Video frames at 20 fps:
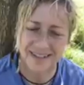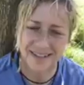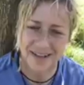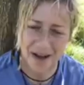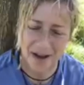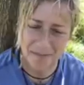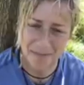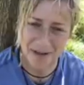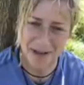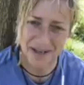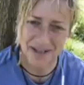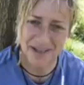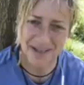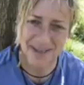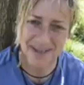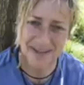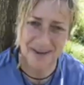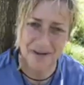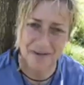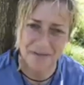timeline
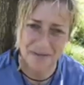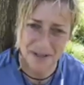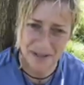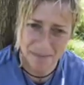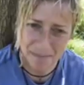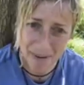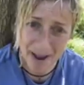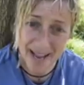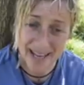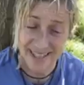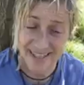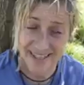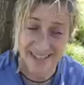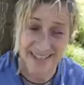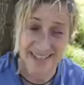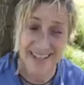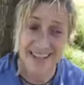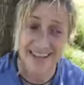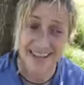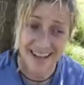of this mass
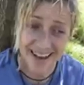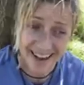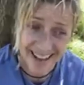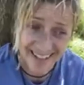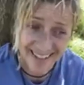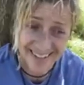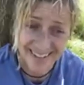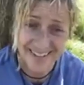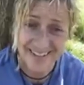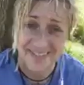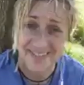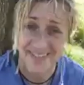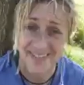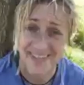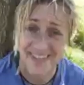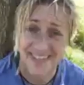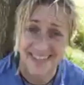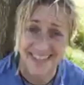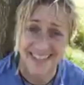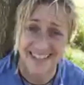collective
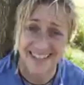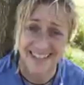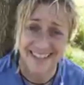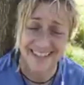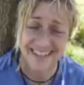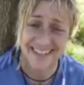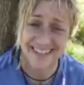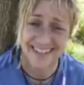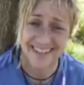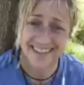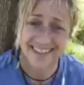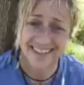ascension?